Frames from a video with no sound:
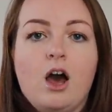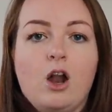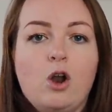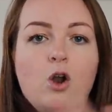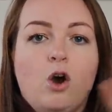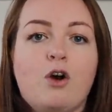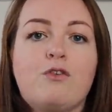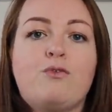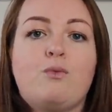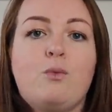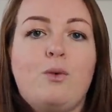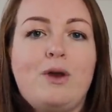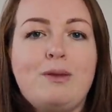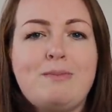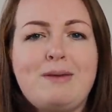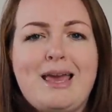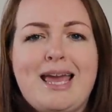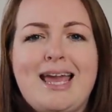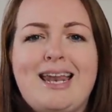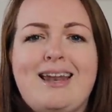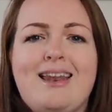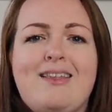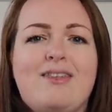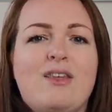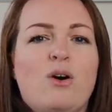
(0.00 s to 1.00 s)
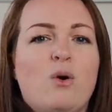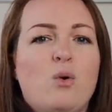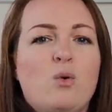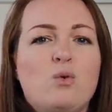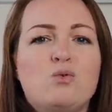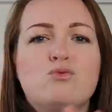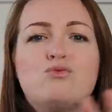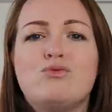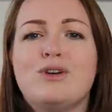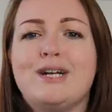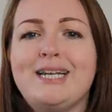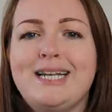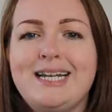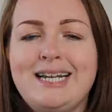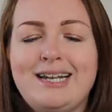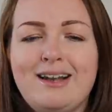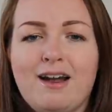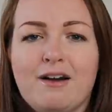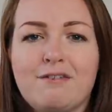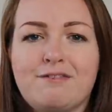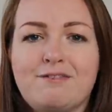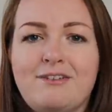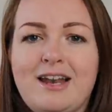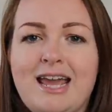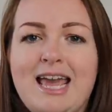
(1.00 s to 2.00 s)
a lot of women, and they're all really
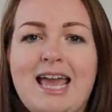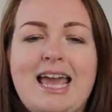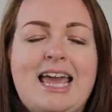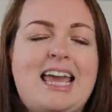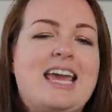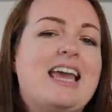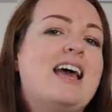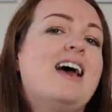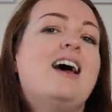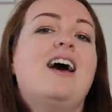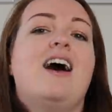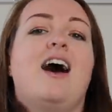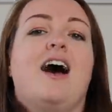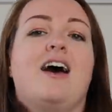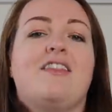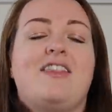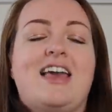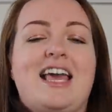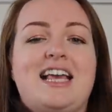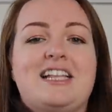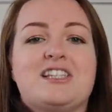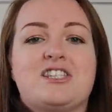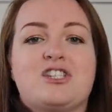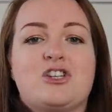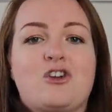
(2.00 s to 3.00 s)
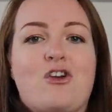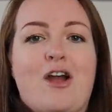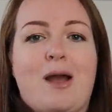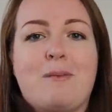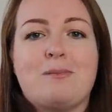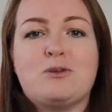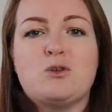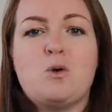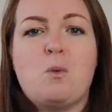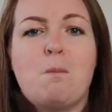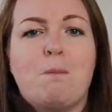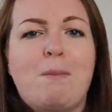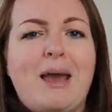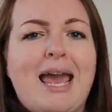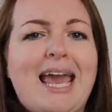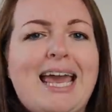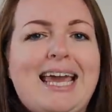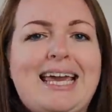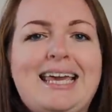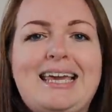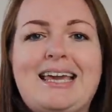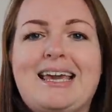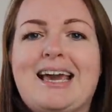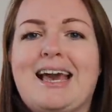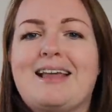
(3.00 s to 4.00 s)
lovely. Their Instagram is all
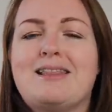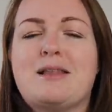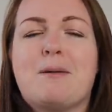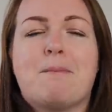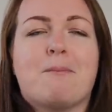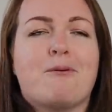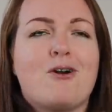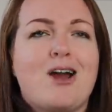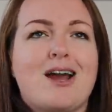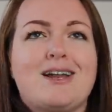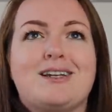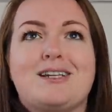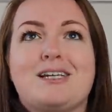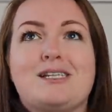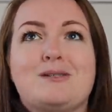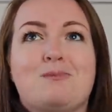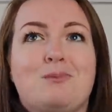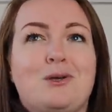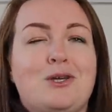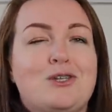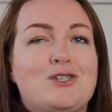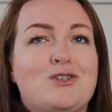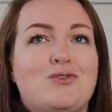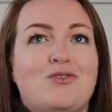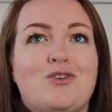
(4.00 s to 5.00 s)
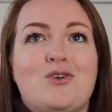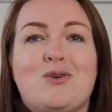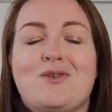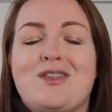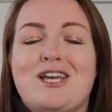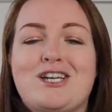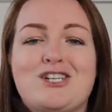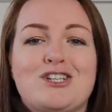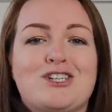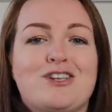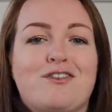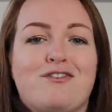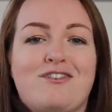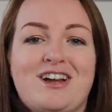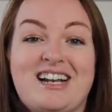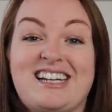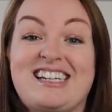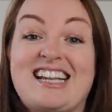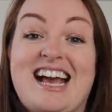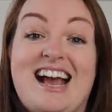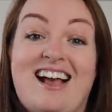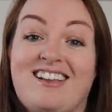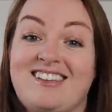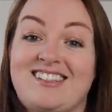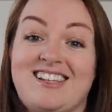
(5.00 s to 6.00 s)
pink and their branding's beautiful, and they're just a
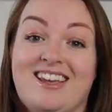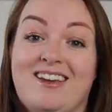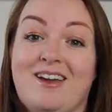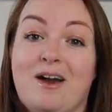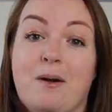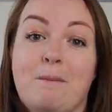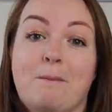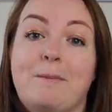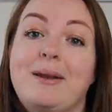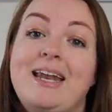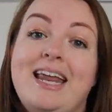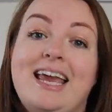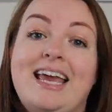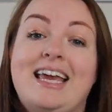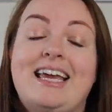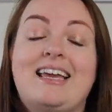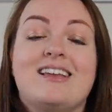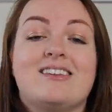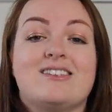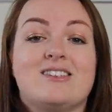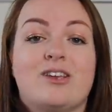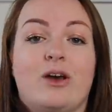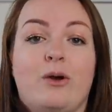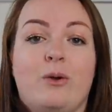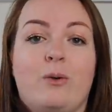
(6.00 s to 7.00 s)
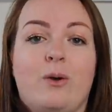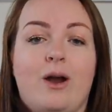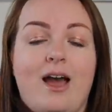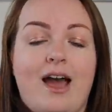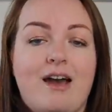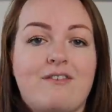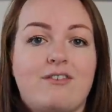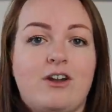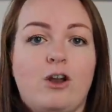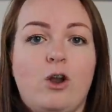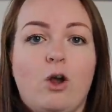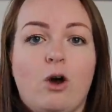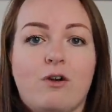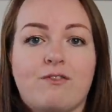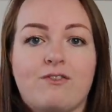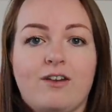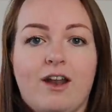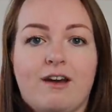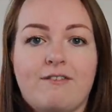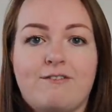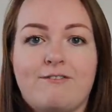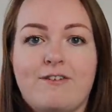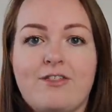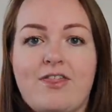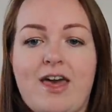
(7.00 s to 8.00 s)
fantastic company. So I have a lot of
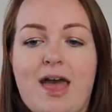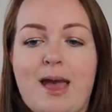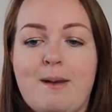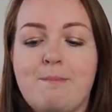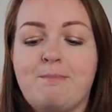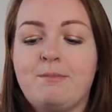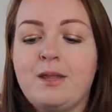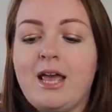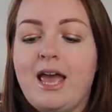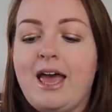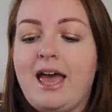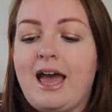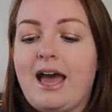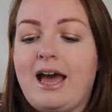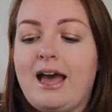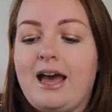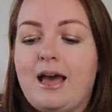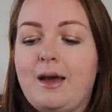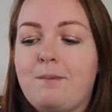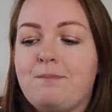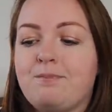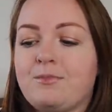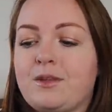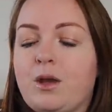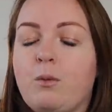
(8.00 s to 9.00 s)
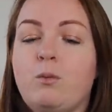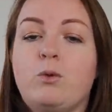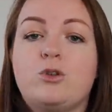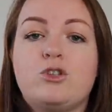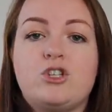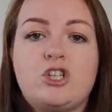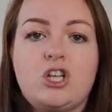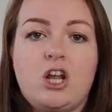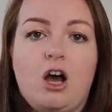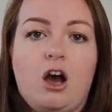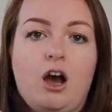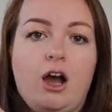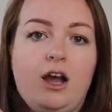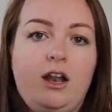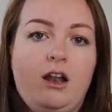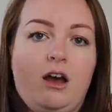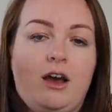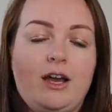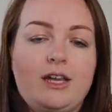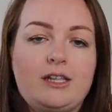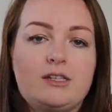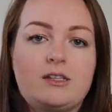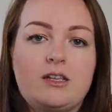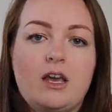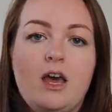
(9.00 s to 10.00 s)
love for them. I wanted to
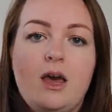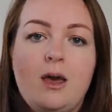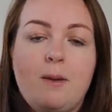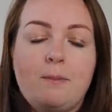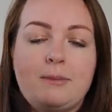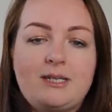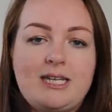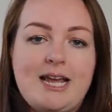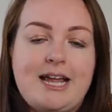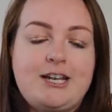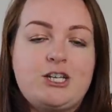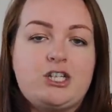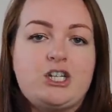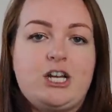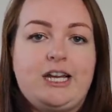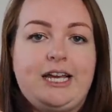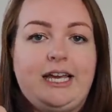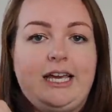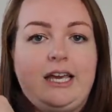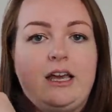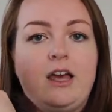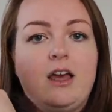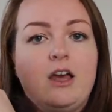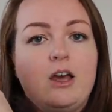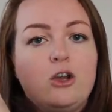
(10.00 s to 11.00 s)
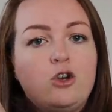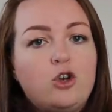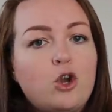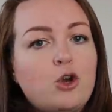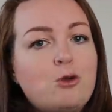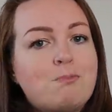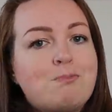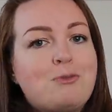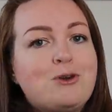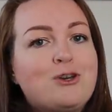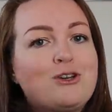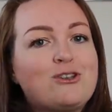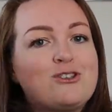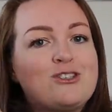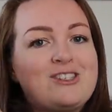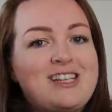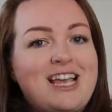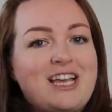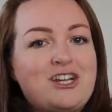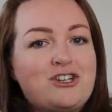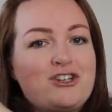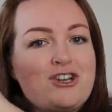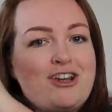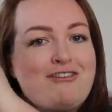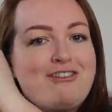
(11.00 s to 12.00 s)
highlight potentially notebooks,
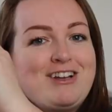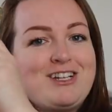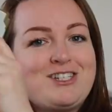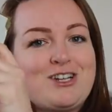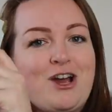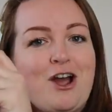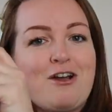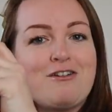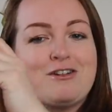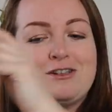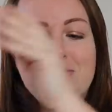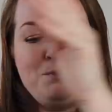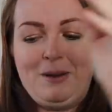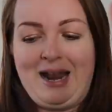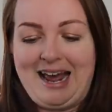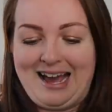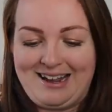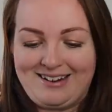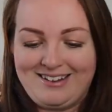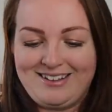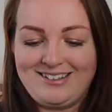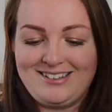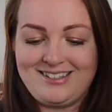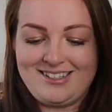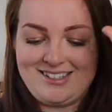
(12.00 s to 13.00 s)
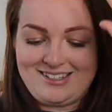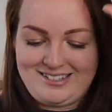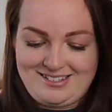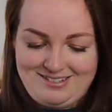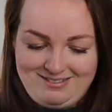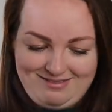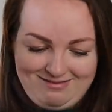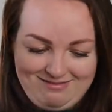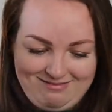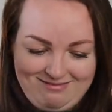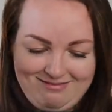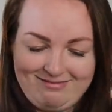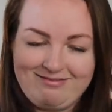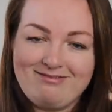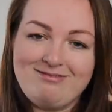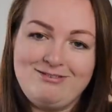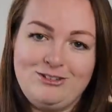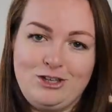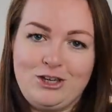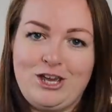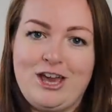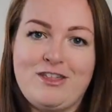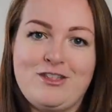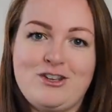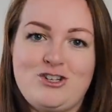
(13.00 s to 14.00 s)
stationery, diaries, planners.
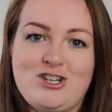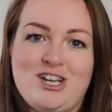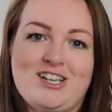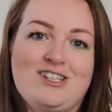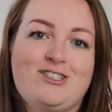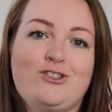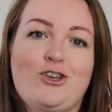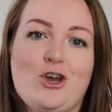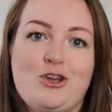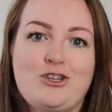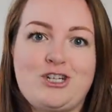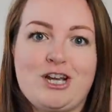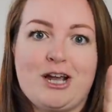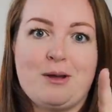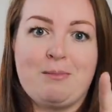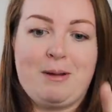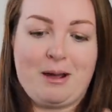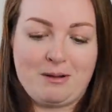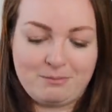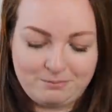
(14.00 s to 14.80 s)
You get the gist, go check them